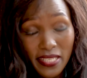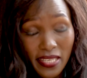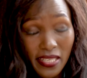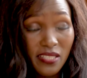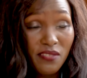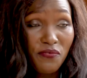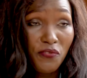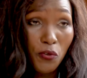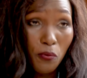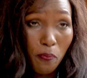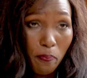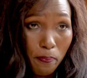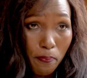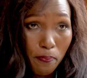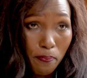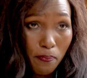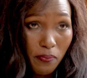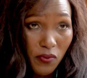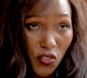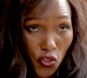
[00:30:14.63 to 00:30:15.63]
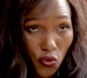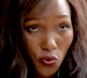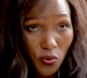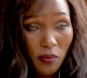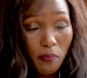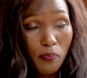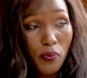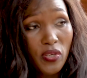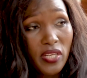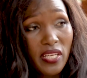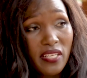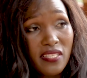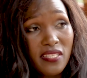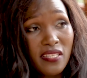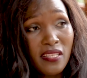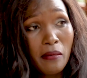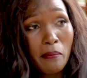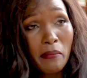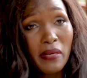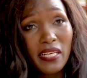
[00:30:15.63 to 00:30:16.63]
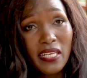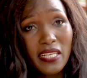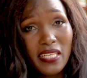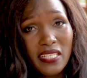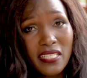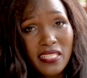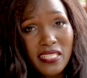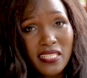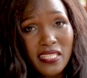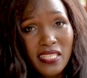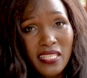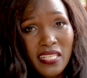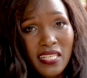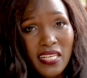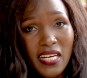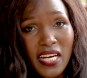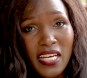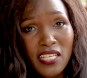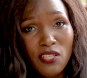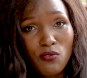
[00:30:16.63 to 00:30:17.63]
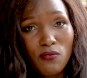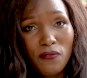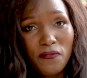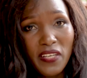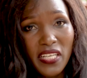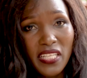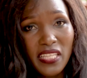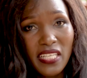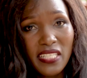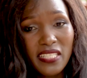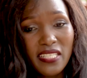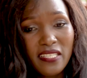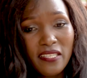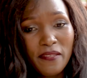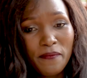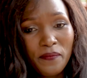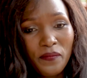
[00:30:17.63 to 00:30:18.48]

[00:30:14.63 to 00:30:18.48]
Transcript: Yes, few genuine products in the market, and you'll find that